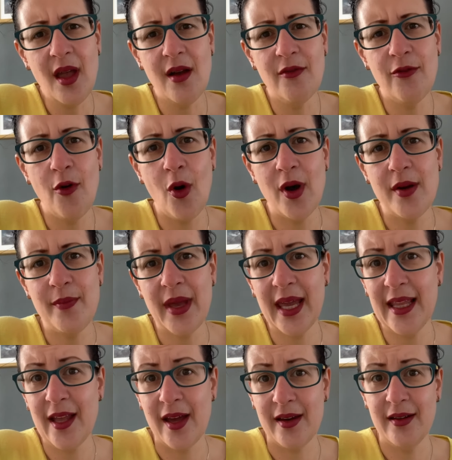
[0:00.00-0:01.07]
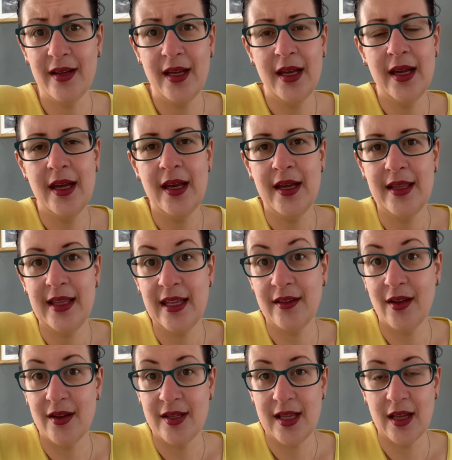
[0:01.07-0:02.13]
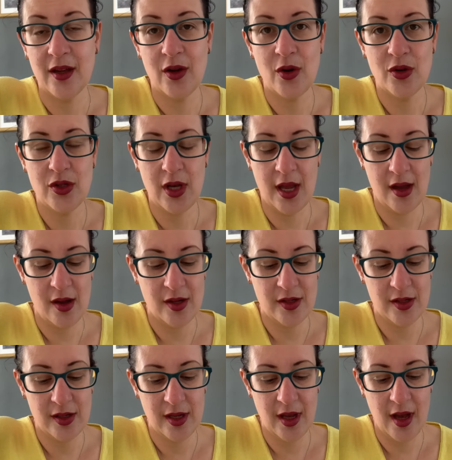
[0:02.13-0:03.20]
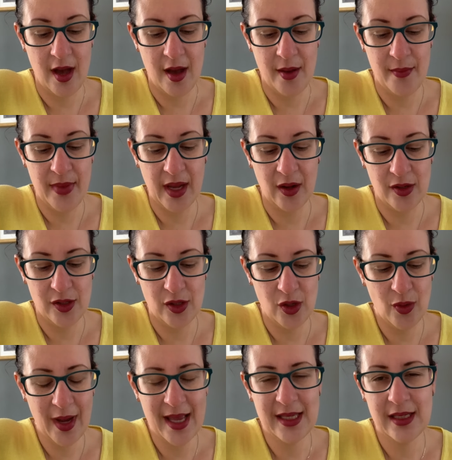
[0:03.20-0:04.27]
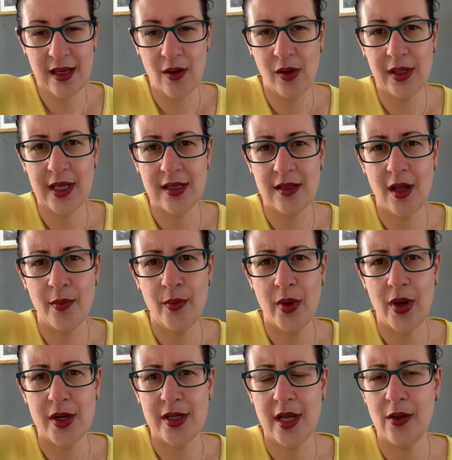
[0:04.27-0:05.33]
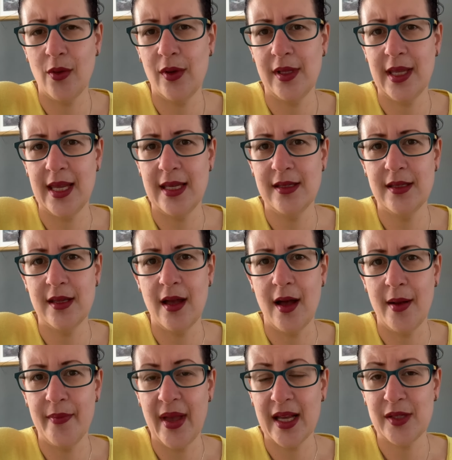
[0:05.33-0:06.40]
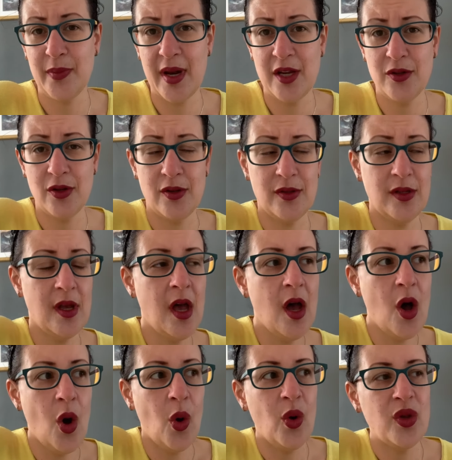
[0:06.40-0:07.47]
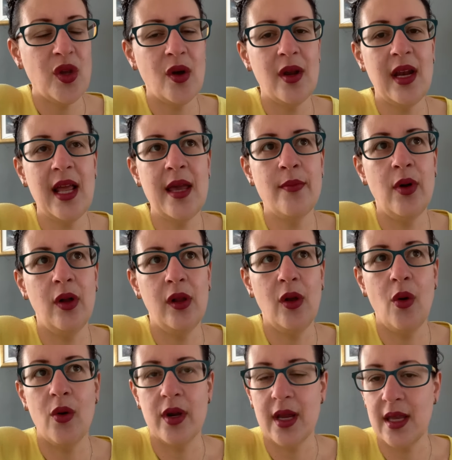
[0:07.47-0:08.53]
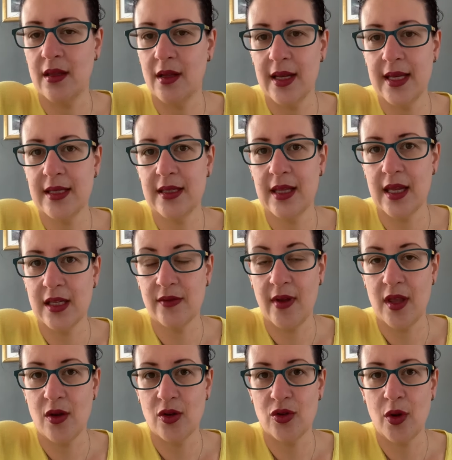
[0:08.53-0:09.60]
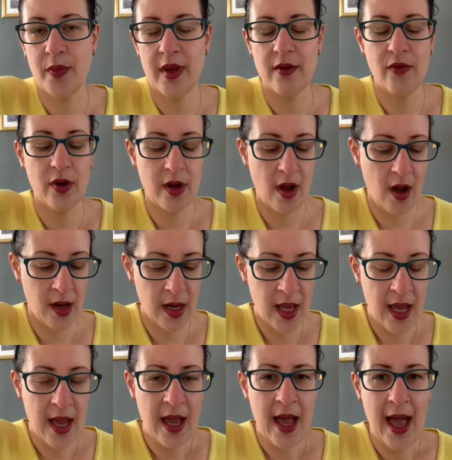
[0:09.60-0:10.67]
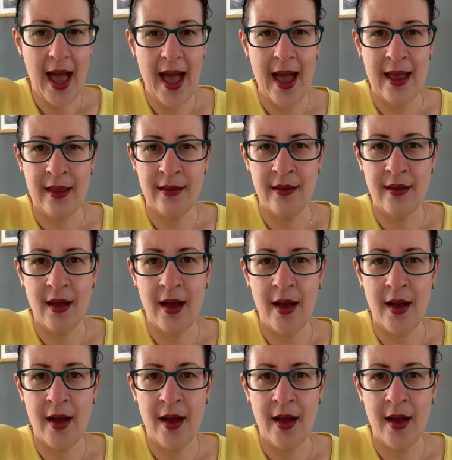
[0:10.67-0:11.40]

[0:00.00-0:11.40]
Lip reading: for beginner knitters and crocheters, because you can see all these numbers and all these expressions on your label or in the listings when you're shopping for yarn, and